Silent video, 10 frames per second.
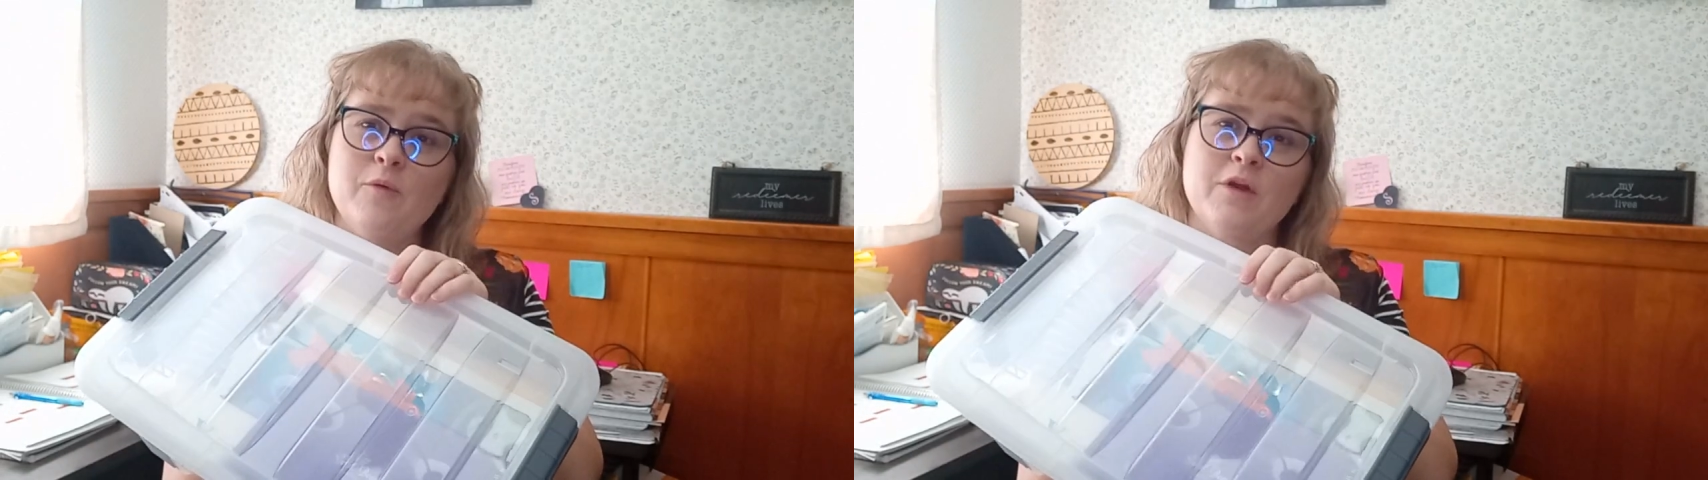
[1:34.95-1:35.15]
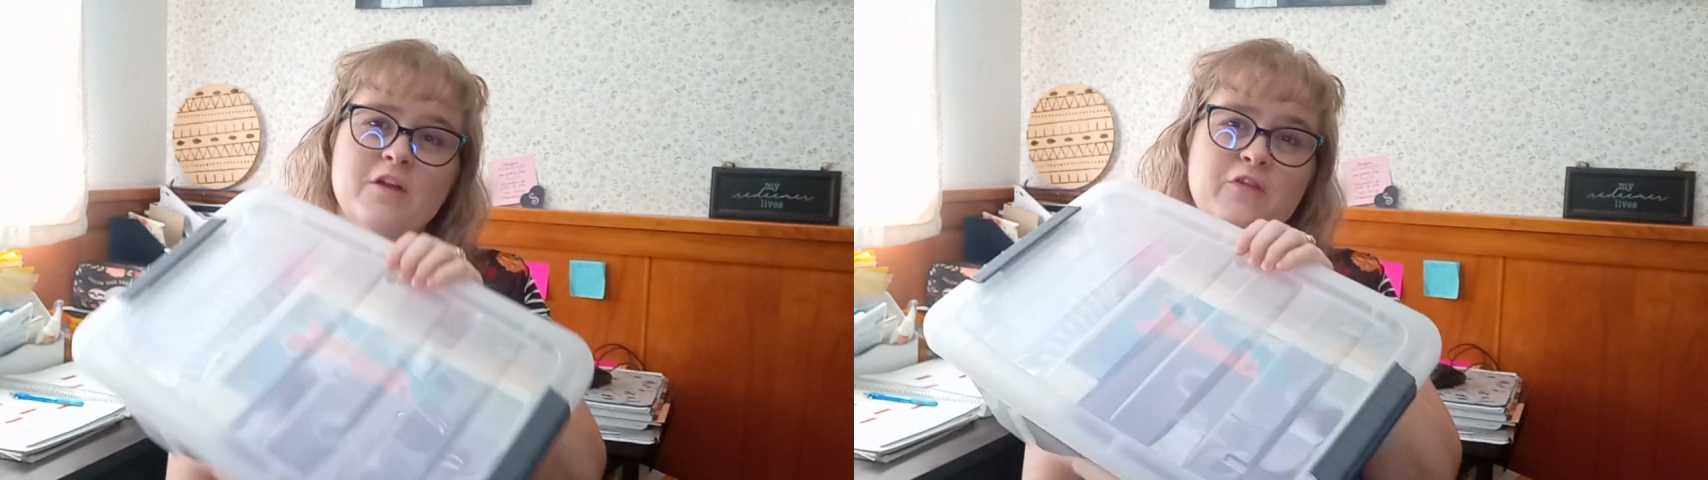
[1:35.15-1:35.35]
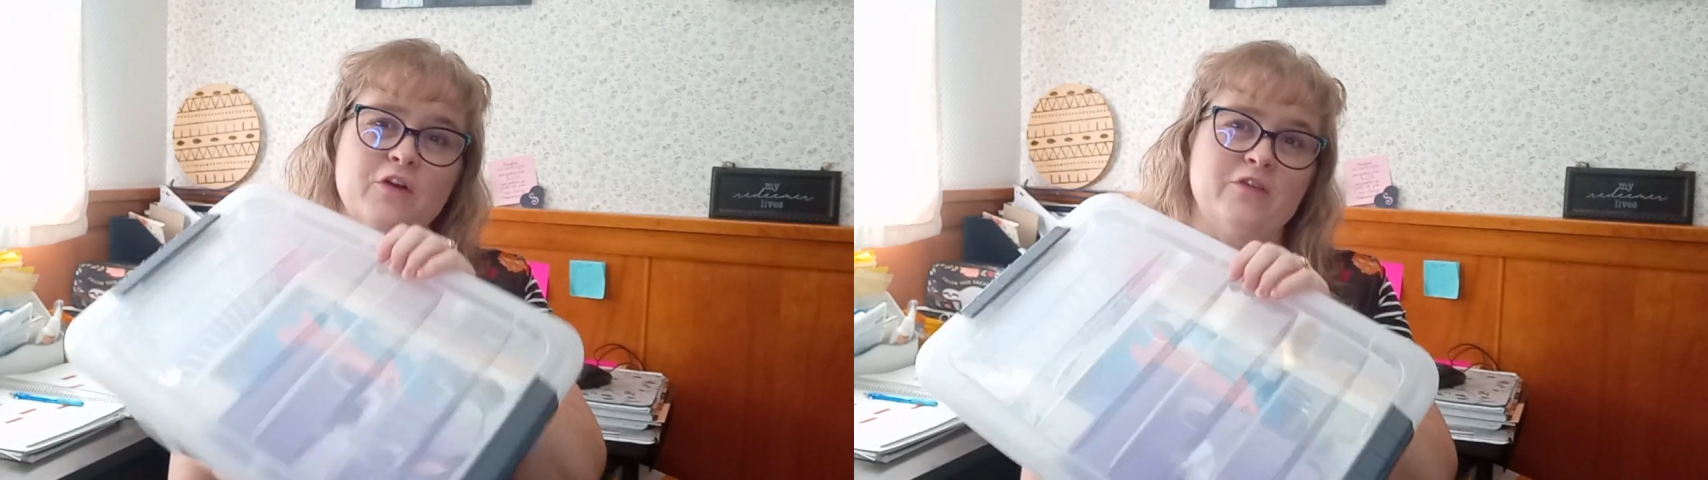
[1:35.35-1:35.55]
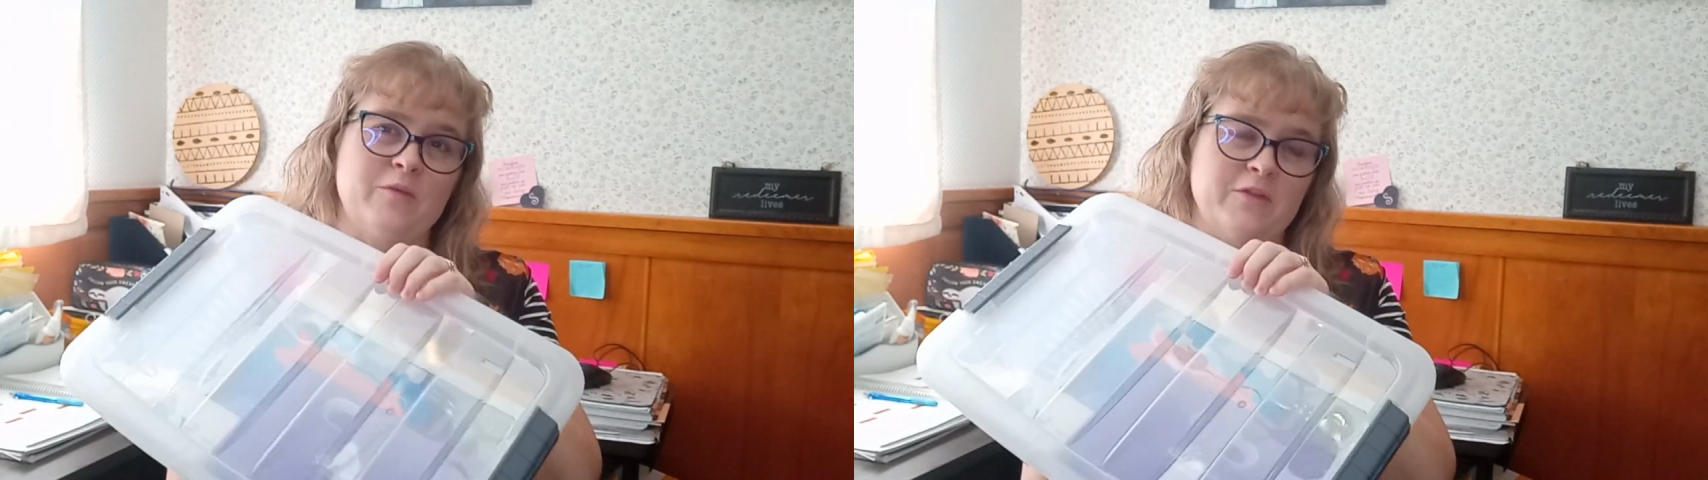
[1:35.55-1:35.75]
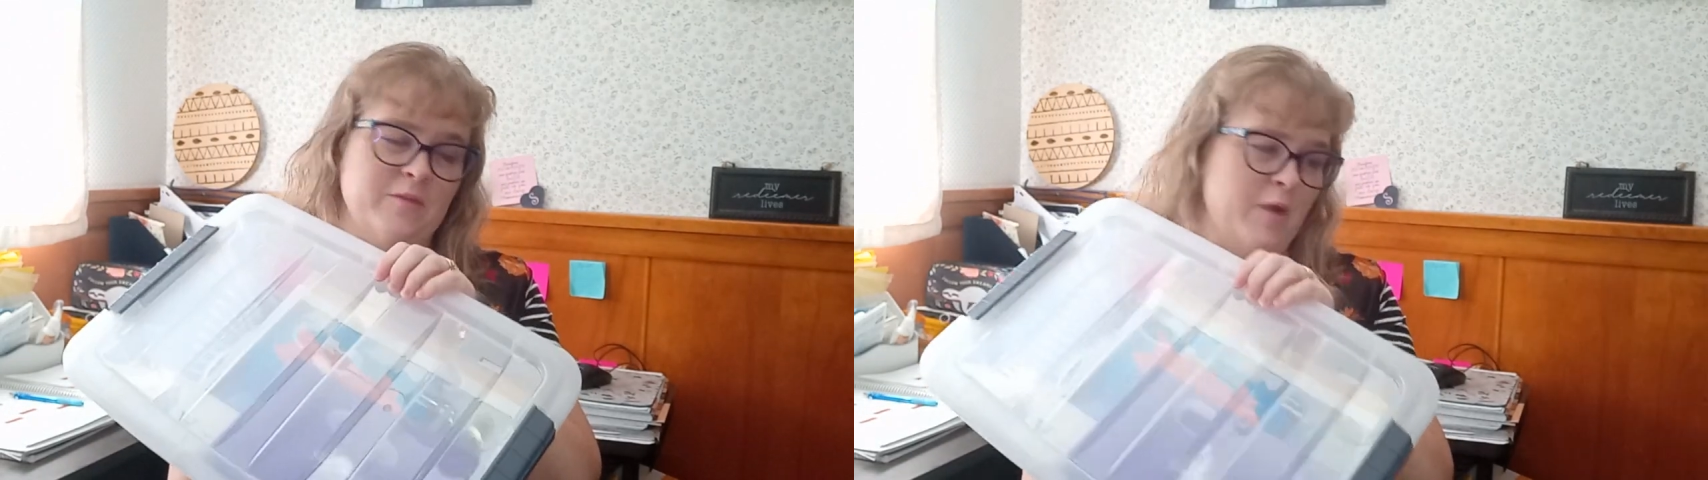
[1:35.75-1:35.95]
we're going to focus
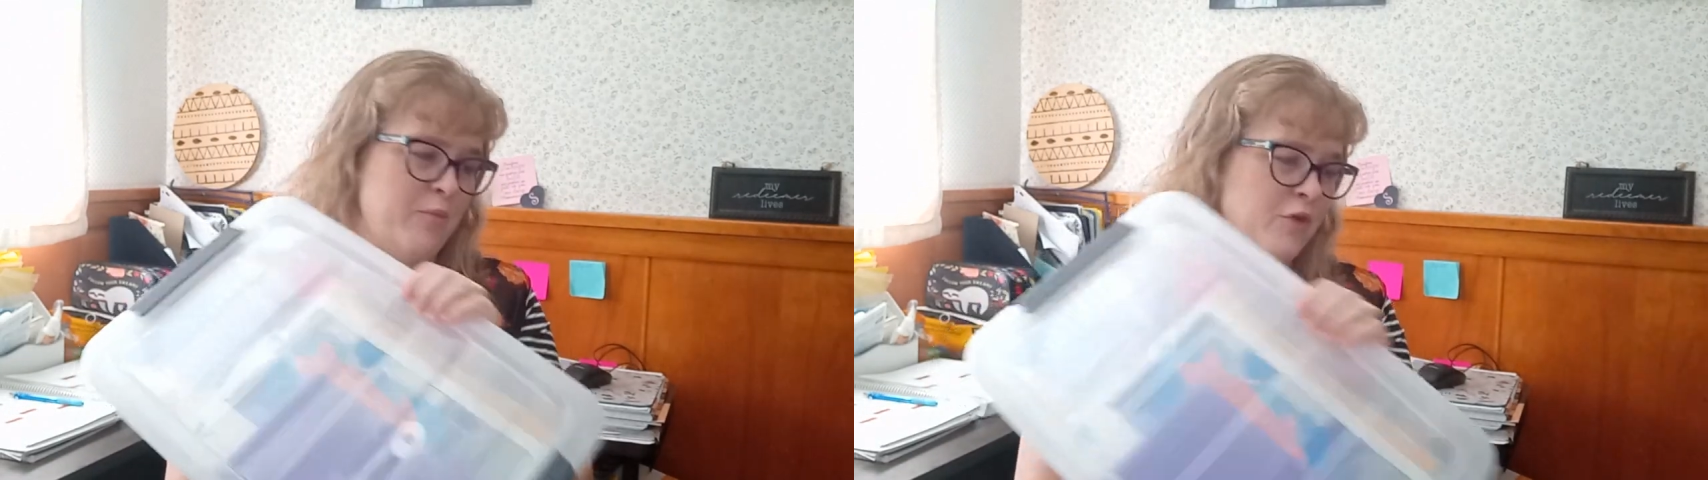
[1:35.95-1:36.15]
on what's in my